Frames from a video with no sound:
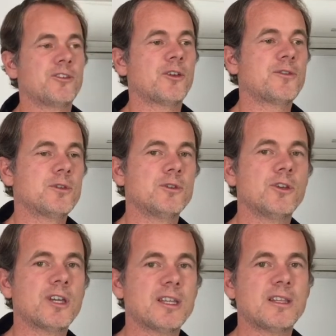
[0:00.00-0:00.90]
So if you
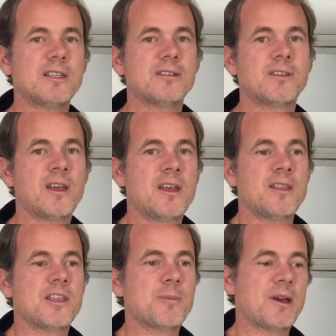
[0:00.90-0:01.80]
look at the
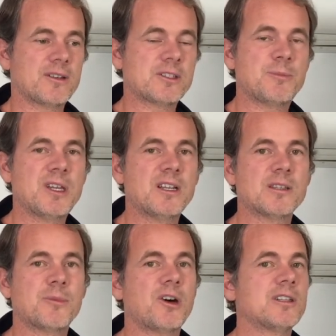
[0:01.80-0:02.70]
amount of spin on
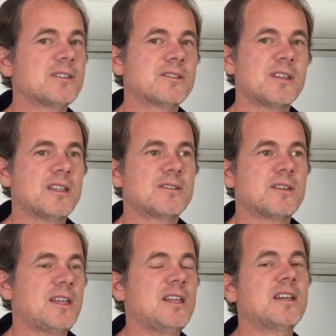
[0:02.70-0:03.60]
the ball,
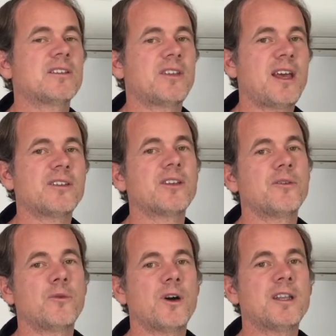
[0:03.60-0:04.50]
it's in excess
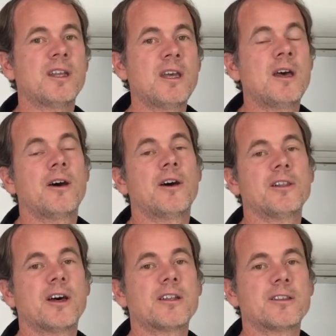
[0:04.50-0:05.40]
of what a
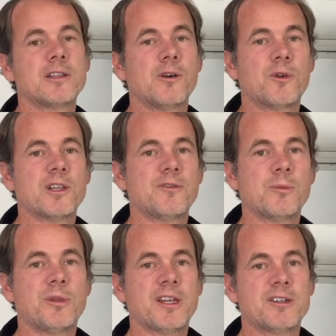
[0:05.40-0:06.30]
lot of the lower level
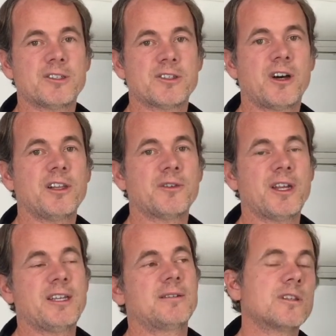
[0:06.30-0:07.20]
players tolerate.